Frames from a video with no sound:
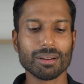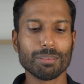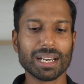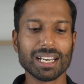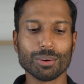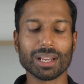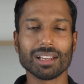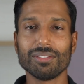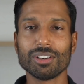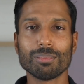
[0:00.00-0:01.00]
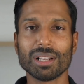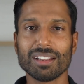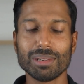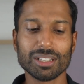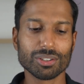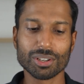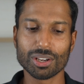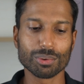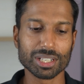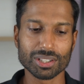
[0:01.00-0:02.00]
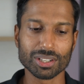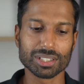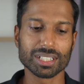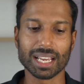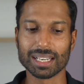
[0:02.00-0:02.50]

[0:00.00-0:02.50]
But anyway, if you don't believe me, do your own research.